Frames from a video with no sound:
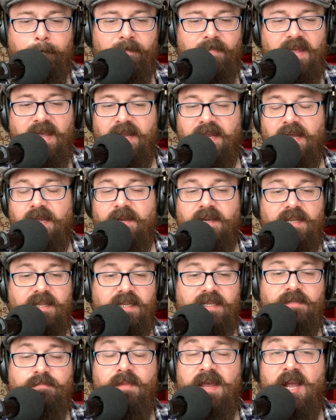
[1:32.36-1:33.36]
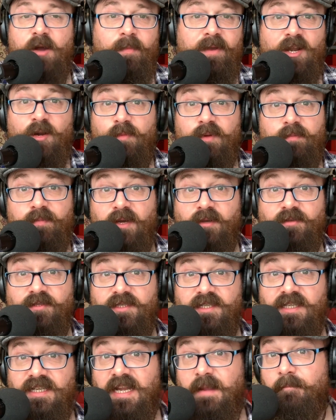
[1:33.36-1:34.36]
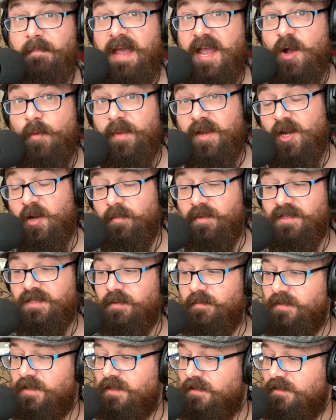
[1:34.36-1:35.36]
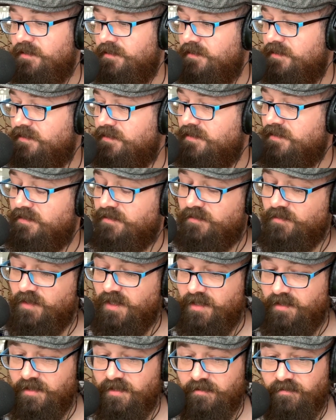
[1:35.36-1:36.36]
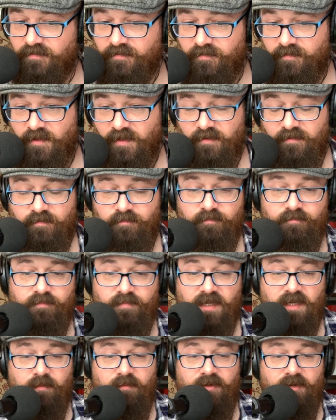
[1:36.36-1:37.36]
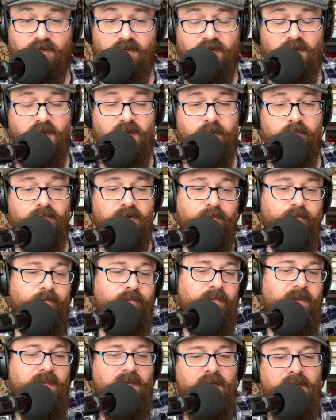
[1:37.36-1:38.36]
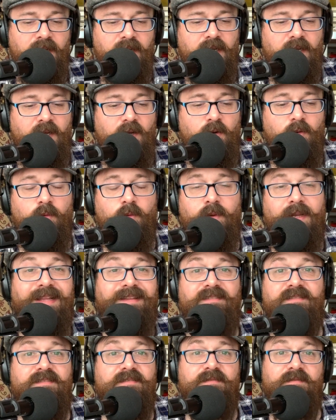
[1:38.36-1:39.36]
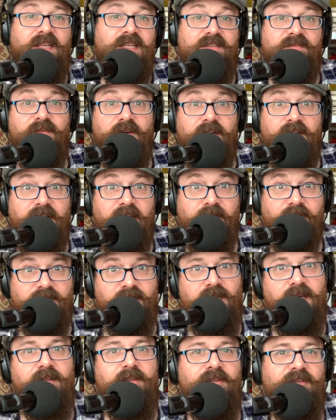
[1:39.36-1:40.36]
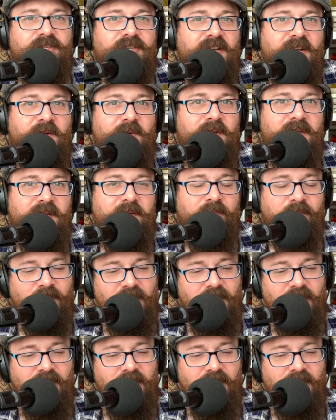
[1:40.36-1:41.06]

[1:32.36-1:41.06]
Again, this may or may not be posted. It may or may not be something that's worthy of being put online, but let's find out together, shall we?